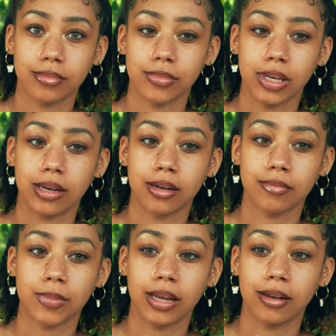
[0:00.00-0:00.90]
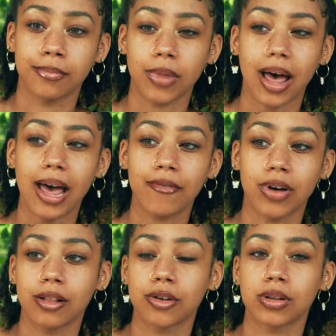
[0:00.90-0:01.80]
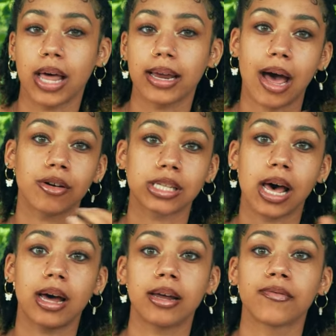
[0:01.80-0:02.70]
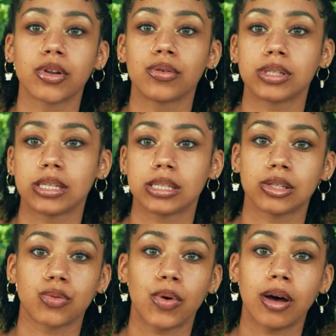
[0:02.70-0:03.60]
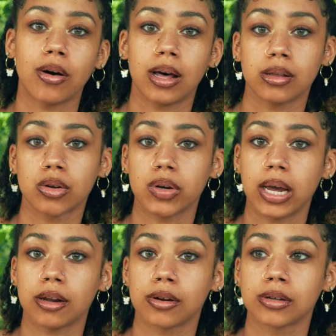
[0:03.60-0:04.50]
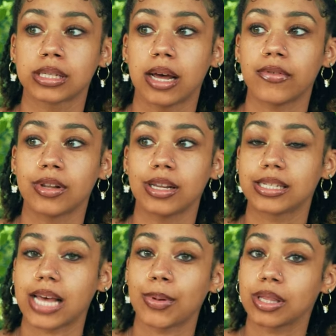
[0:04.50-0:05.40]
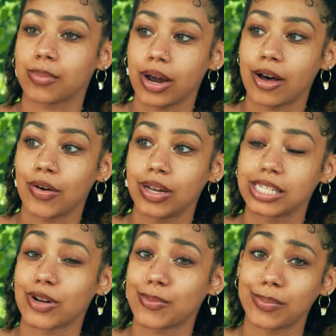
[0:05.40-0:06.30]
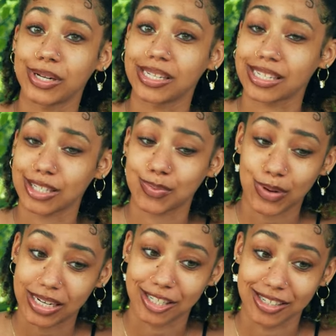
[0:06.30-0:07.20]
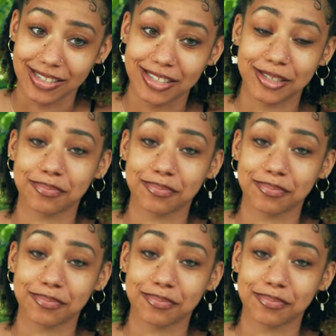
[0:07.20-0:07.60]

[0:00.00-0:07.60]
Yeah, and I have other like outside influences as well, other creators. Definitely Tabitha Brown is one of my biggest inspirations.